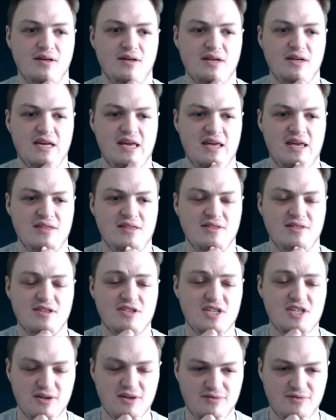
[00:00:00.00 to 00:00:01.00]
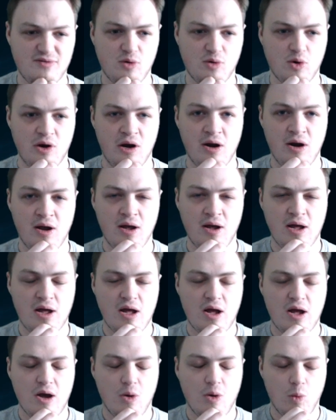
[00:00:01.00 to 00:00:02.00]
in the Tier 4?
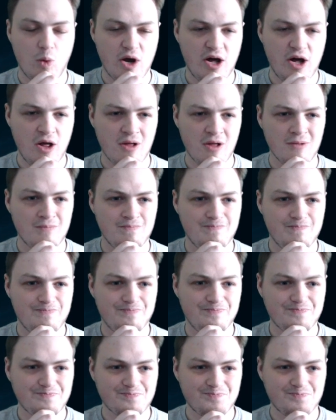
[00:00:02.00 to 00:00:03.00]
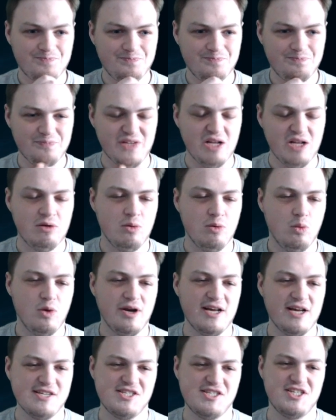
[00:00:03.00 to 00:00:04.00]
Well, what
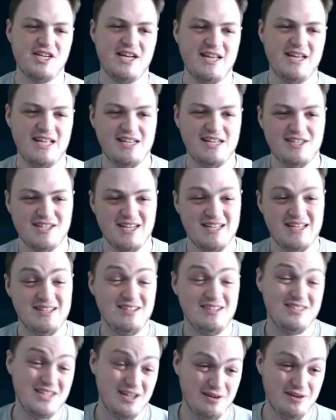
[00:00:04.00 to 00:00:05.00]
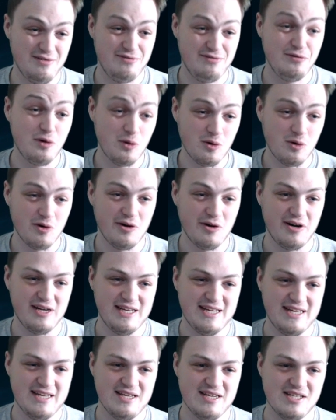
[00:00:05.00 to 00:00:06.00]
has changed in the Tier 4
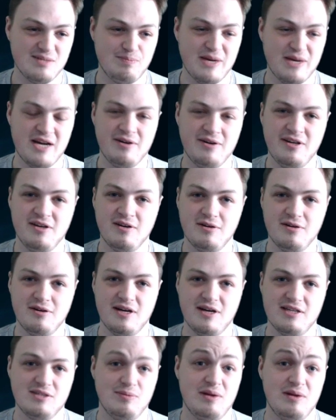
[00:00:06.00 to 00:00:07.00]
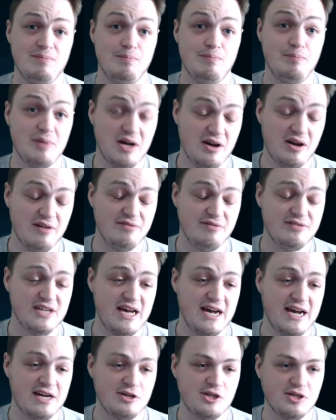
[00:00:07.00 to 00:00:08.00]
is Bounty Hunter has been buffed,
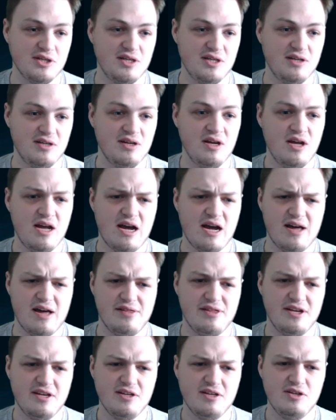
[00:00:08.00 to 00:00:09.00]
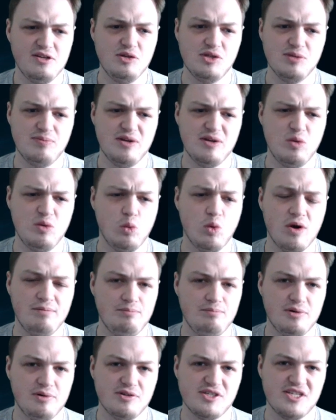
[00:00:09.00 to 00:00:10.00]
actually. I think it used to be
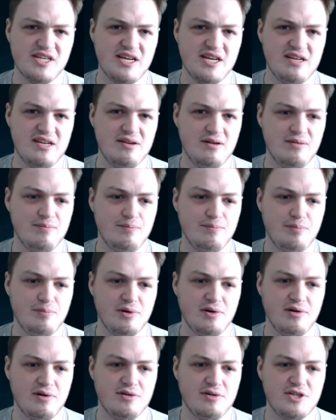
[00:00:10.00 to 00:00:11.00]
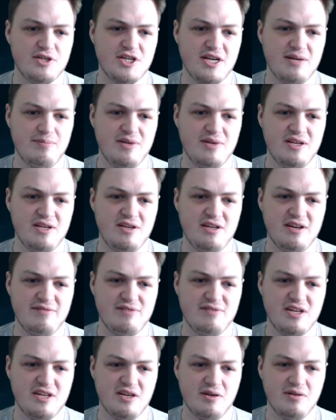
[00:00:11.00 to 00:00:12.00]
1% per champion you
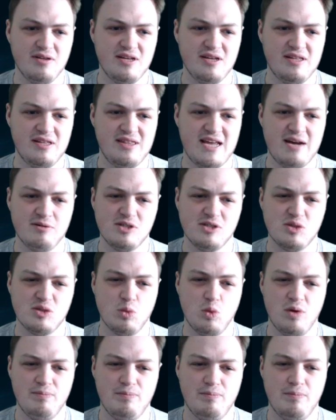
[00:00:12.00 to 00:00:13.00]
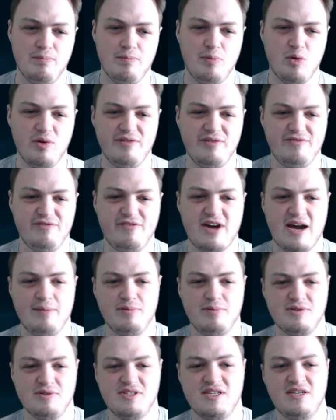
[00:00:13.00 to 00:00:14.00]
have killed, and now it's
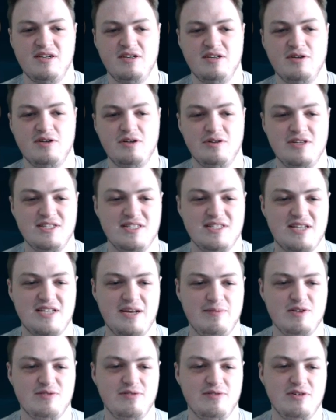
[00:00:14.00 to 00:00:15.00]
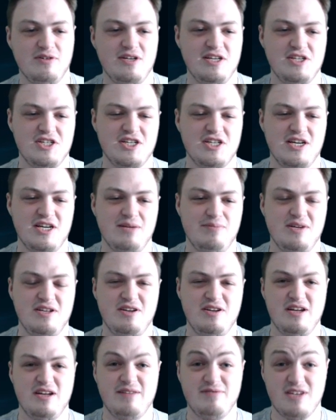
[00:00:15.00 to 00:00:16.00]
1.5% increased damage for each champion
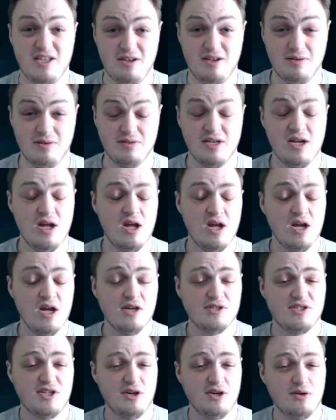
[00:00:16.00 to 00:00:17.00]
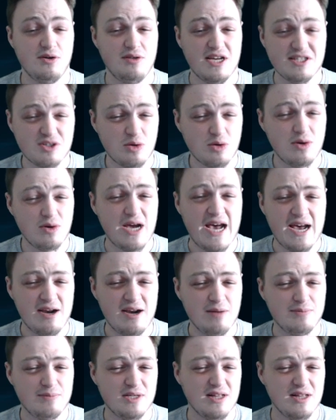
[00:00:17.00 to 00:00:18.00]
you have killed. So that's going to add
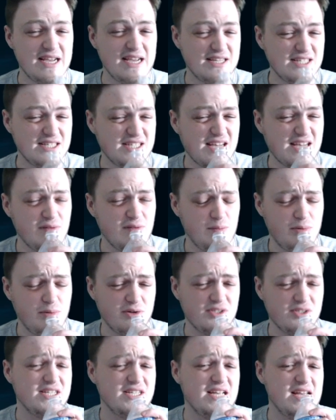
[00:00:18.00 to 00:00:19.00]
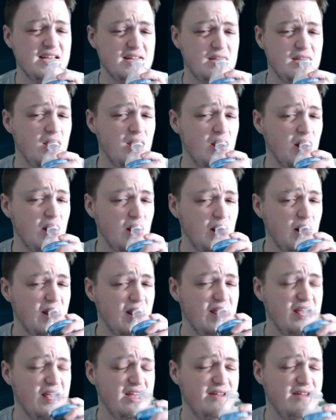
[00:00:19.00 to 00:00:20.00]
up to like 7%
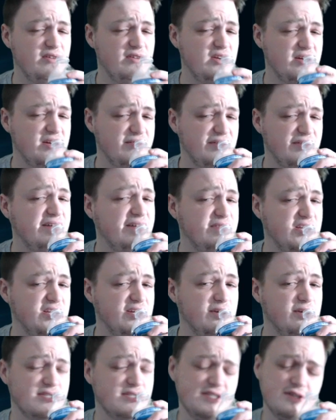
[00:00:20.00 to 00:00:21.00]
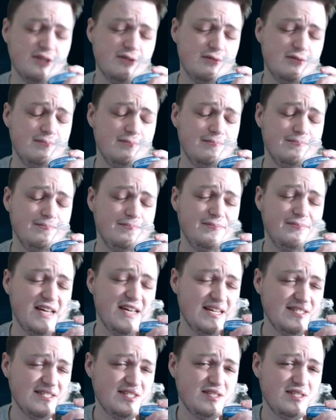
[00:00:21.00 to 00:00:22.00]
if you get 5 kills. So
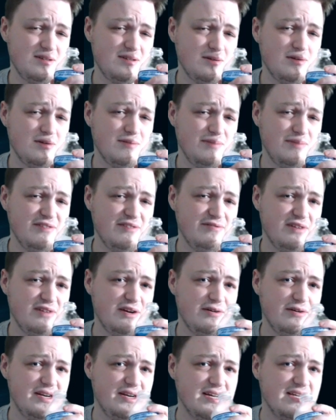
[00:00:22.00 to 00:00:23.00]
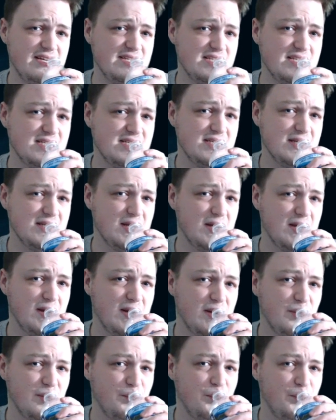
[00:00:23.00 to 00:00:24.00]
that's going to be very nice.
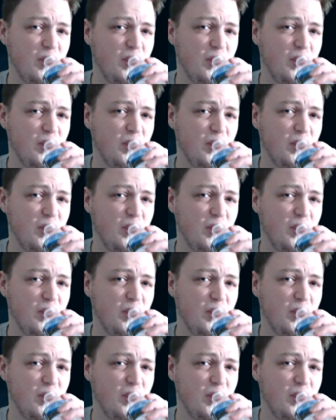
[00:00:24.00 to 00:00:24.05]
Well,